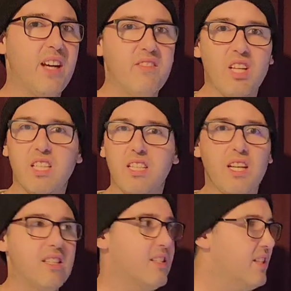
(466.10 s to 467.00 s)
$5.99,
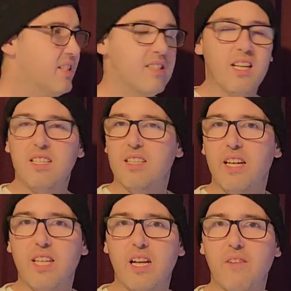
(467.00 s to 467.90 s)

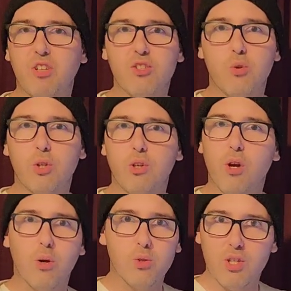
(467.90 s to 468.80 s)
$6.99 every store you
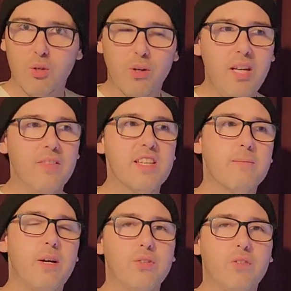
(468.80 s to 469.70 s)
go to. They
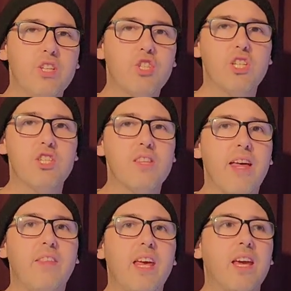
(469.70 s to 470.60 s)
smell delicious
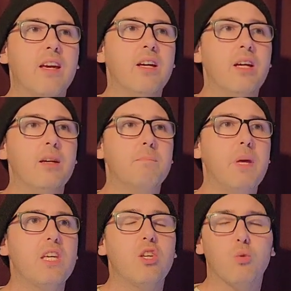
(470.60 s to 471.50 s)
and they
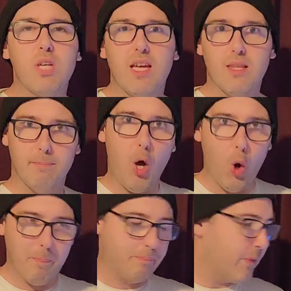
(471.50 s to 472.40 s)
make you take them
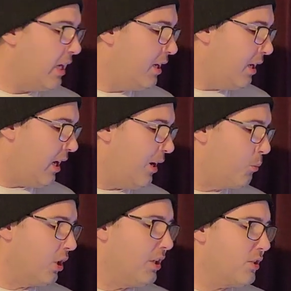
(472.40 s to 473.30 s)
home. Uh,
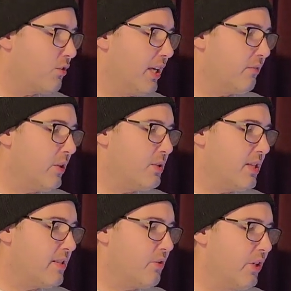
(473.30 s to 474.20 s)
we're going to try the
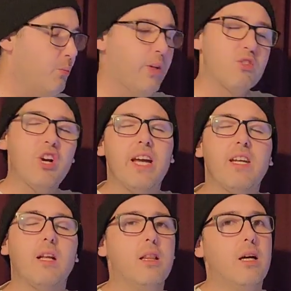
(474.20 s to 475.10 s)
rotisserie. We tried
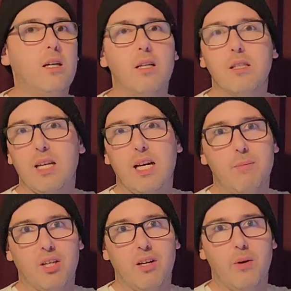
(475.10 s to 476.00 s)
it a long
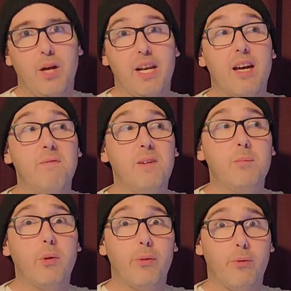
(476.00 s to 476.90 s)
time ago, and I
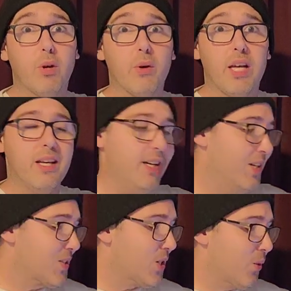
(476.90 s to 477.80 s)
fumbled through it.
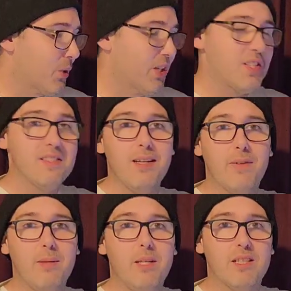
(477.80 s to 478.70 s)
So we're going to see
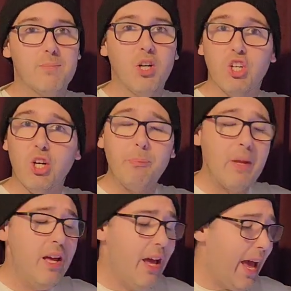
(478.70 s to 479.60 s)
if I'm any smarter,
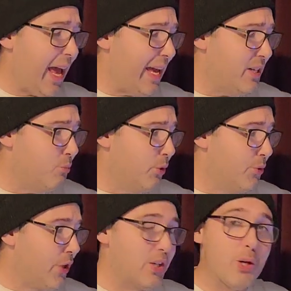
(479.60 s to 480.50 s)
and
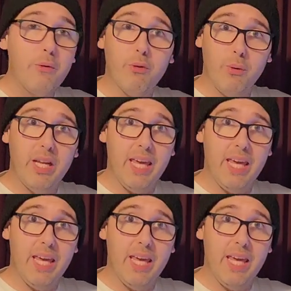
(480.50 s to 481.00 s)
we'll try to go through it